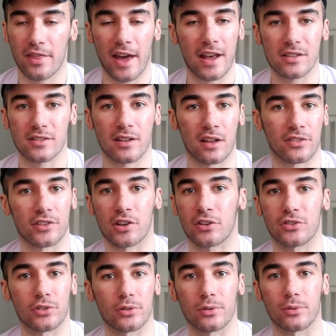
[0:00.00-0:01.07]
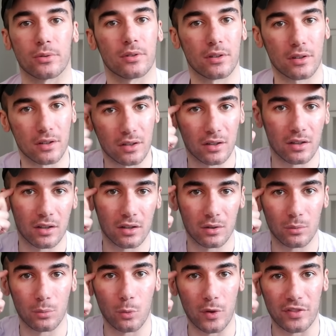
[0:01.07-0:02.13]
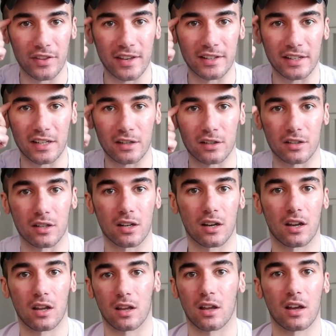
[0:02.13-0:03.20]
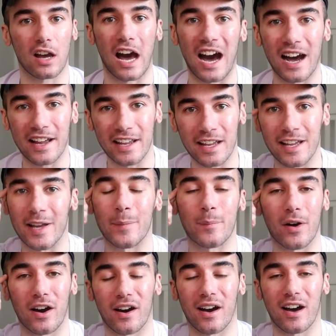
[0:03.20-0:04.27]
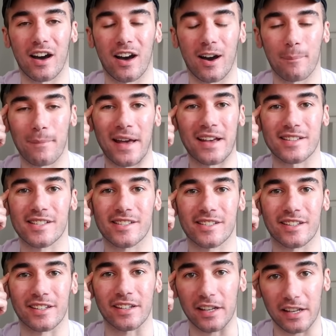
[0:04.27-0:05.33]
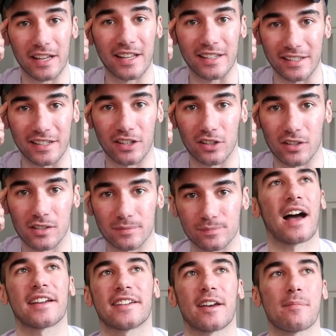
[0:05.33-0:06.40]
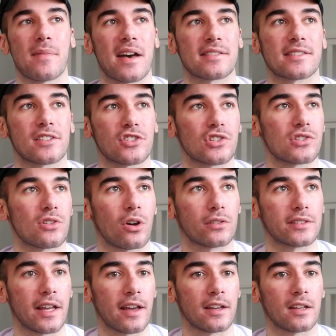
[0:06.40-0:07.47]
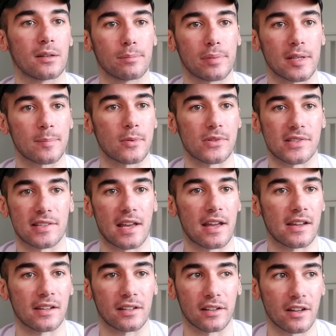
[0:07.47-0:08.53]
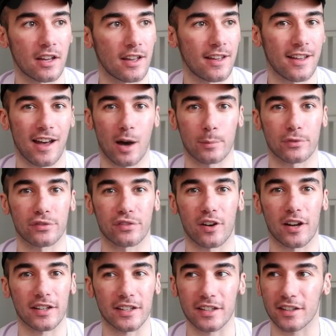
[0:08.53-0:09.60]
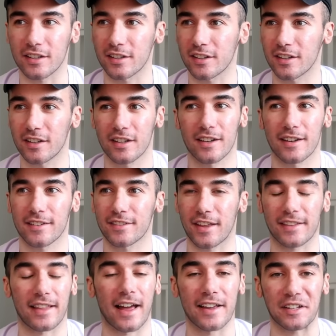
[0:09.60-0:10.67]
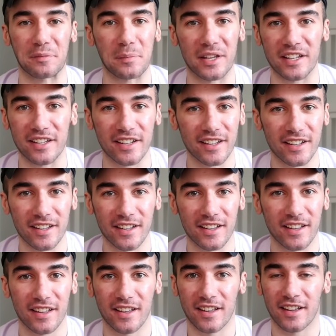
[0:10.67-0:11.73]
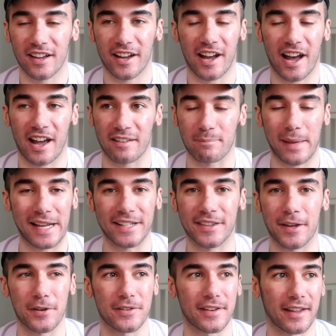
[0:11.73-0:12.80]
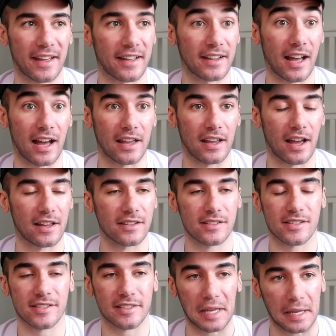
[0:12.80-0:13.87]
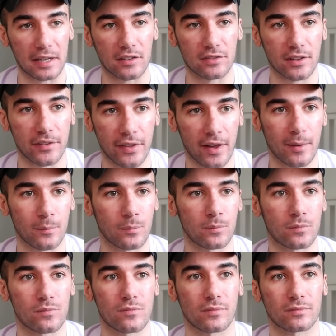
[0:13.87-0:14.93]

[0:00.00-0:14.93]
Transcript: That has nothing to do with in here. I am a mess in here. I get messages all day, people saying, I'm funny. They like me. I made their day. I, I saved them.